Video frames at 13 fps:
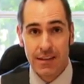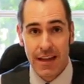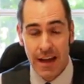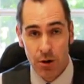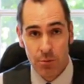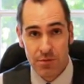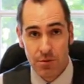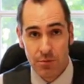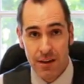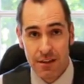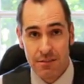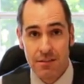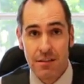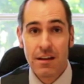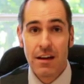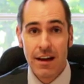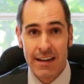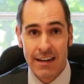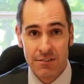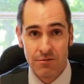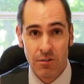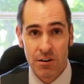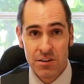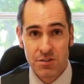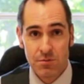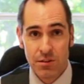help you with and
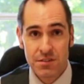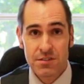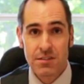advise you on,